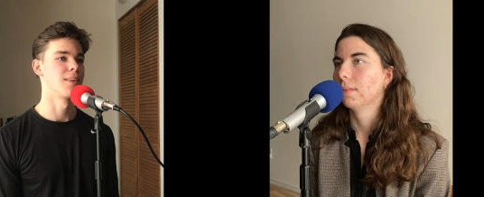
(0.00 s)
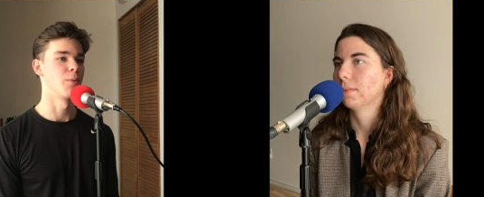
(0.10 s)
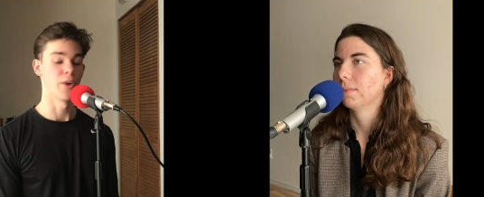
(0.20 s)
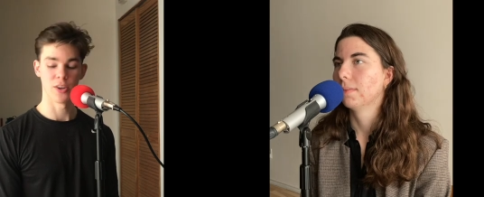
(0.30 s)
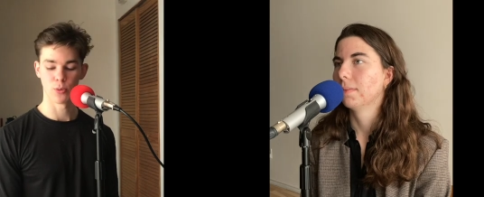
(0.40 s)

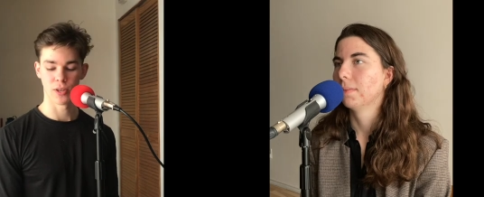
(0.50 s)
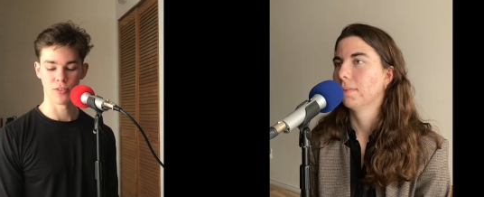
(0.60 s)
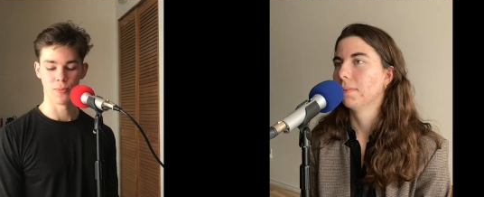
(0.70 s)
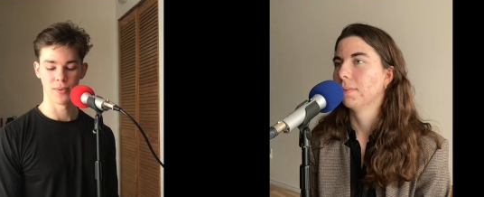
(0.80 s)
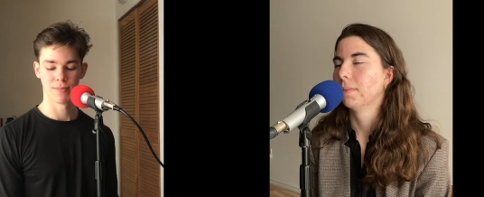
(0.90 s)
Speaker 1: we're not on
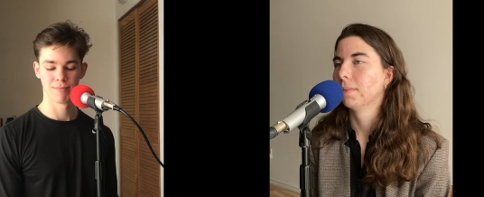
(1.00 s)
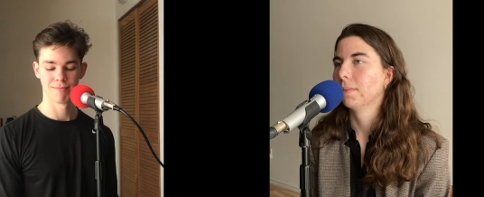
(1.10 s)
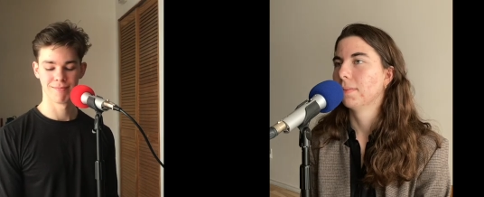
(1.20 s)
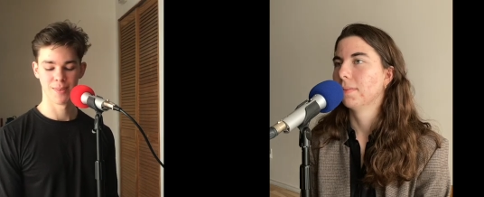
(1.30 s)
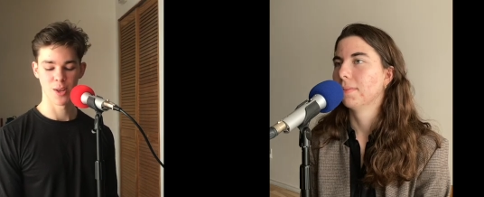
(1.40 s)
twitter but
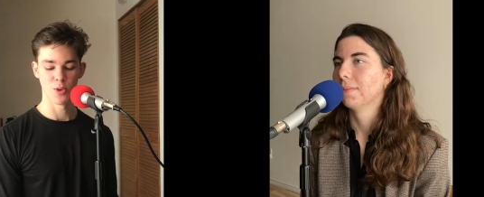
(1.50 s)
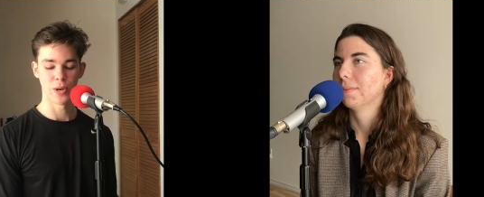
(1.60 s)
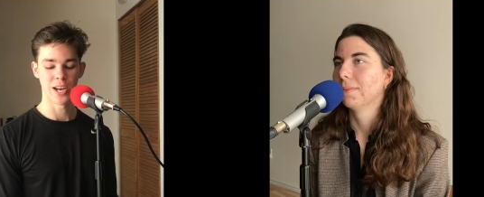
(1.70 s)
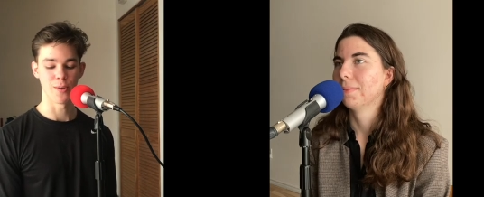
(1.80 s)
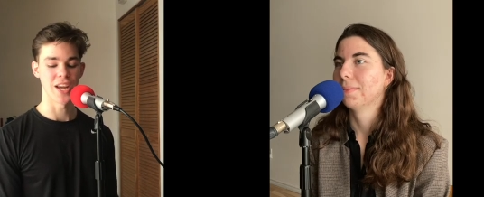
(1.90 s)
do it
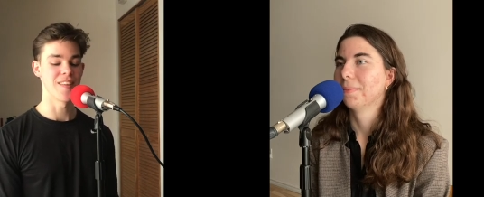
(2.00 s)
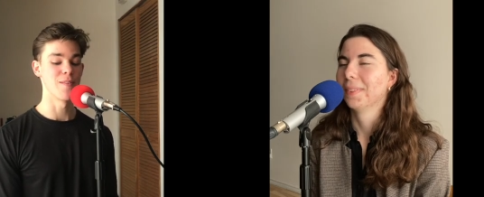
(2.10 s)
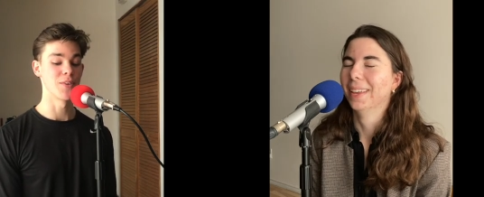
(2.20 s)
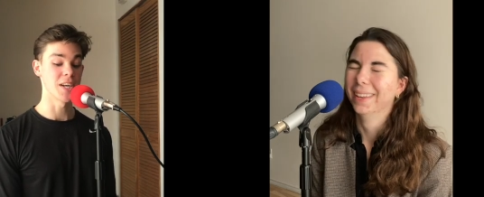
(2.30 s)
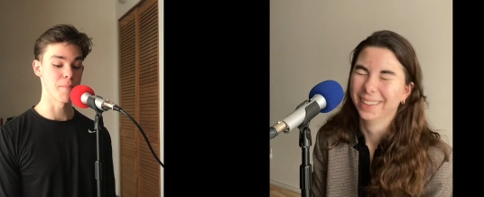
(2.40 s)
anyway and then
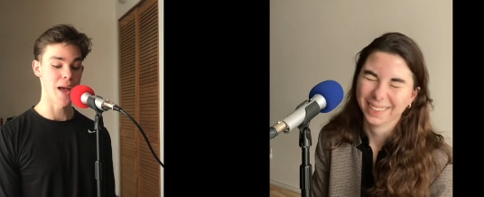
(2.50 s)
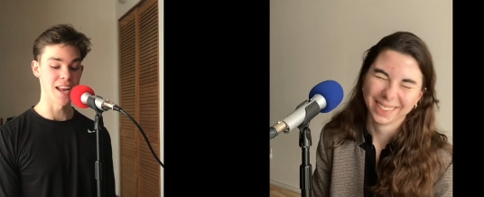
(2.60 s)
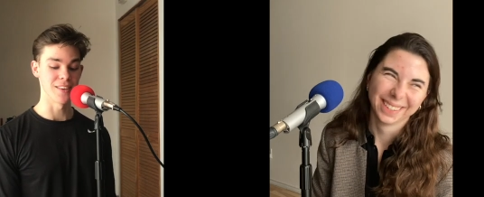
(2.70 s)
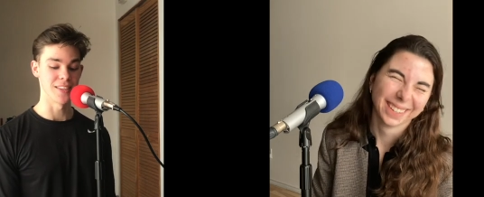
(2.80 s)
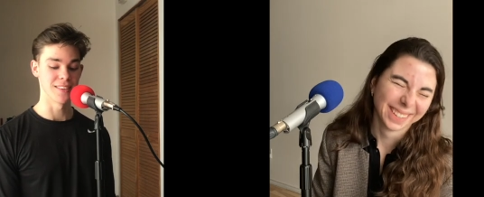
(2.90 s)
for a
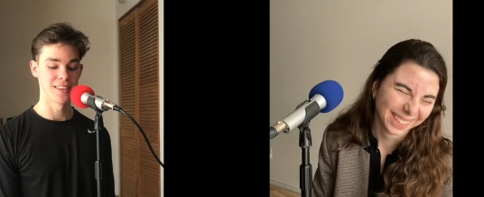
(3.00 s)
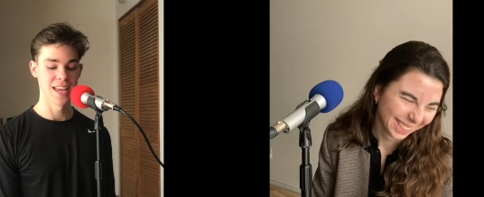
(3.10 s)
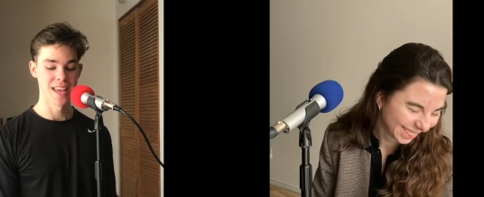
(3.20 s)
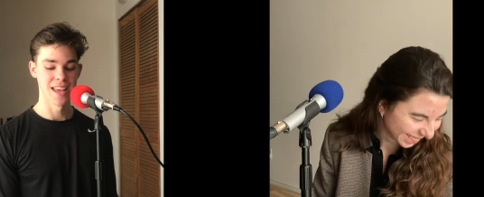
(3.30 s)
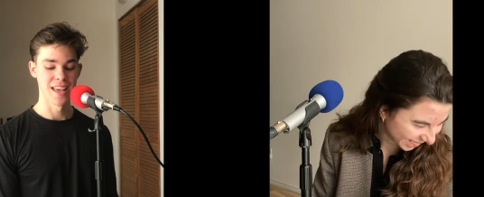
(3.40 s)
companion
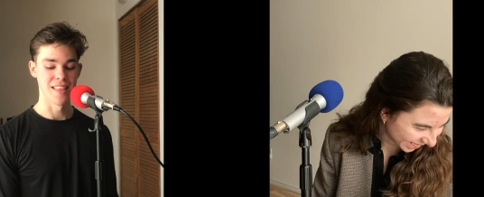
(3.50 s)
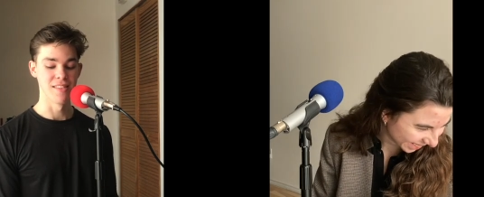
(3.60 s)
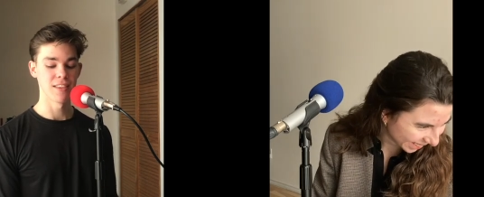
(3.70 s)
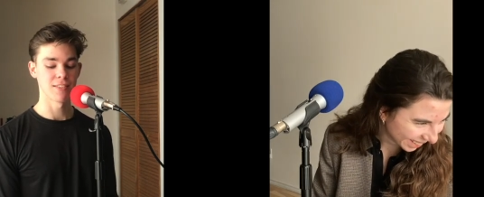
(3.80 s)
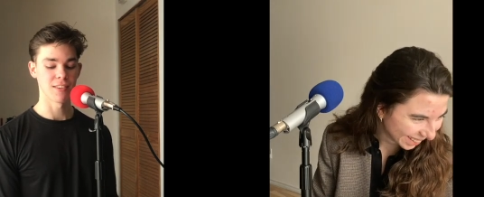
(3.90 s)

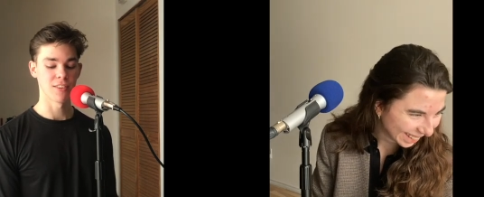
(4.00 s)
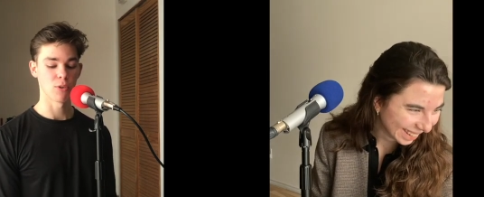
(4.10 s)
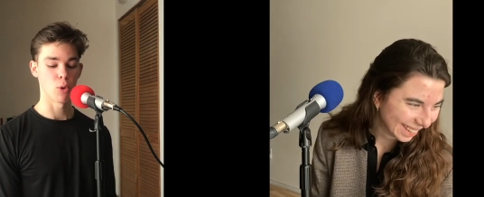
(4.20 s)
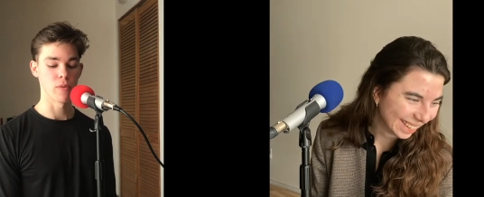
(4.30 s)
this is called